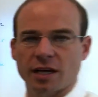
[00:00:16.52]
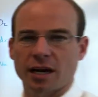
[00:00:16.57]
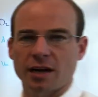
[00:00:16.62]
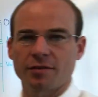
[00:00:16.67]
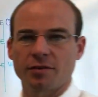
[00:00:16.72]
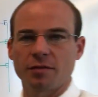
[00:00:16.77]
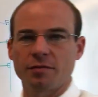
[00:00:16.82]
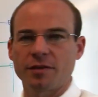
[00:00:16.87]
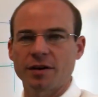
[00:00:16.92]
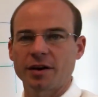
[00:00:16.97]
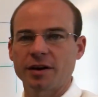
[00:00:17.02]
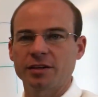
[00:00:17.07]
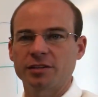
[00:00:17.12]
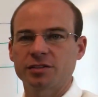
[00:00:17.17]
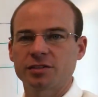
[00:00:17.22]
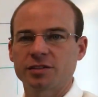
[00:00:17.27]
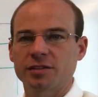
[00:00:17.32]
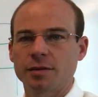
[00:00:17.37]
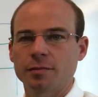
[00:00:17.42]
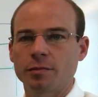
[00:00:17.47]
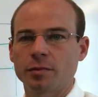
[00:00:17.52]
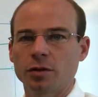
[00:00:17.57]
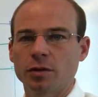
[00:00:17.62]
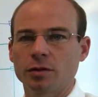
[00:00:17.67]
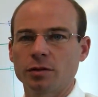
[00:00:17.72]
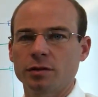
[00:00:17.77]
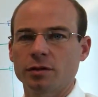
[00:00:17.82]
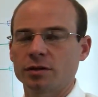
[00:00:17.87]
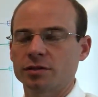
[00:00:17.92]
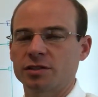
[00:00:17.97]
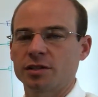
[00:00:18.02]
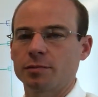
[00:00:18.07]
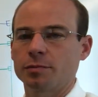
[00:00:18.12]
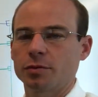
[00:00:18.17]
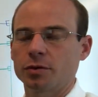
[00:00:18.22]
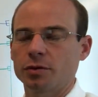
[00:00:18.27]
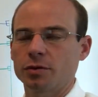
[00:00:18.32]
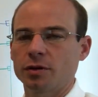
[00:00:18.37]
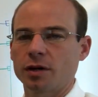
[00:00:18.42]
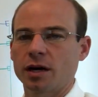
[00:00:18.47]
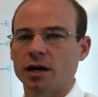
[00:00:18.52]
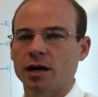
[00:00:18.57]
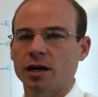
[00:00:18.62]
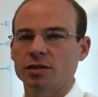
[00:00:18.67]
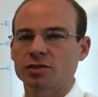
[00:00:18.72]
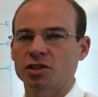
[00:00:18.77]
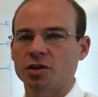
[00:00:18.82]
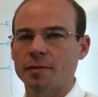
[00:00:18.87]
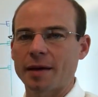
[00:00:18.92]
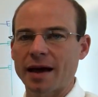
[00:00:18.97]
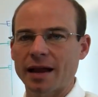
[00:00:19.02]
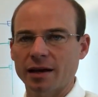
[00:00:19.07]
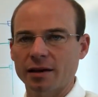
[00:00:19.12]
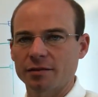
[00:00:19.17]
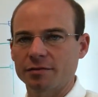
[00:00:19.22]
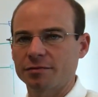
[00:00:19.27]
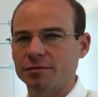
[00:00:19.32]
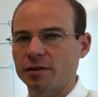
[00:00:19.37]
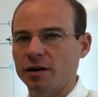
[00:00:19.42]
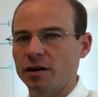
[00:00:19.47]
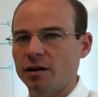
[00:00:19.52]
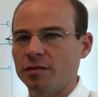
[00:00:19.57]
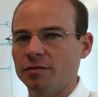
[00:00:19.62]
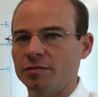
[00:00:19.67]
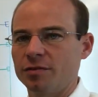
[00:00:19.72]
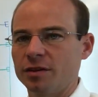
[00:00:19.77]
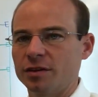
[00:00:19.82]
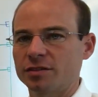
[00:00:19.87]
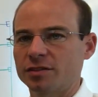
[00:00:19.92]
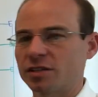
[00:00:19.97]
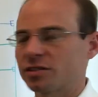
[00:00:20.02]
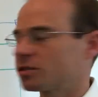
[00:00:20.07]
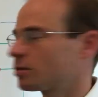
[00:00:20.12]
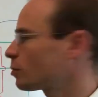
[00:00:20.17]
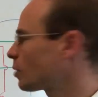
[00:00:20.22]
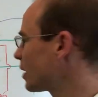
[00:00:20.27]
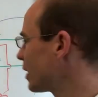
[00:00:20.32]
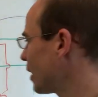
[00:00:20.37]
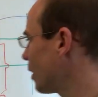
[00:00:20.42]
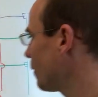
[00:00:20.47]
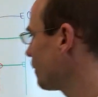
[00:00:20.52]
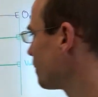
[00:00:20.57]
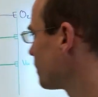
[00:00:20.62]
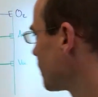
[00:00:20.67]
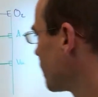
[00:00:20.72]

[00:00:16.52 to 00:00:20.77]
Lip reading: kind of a very simple schematic of the system right now.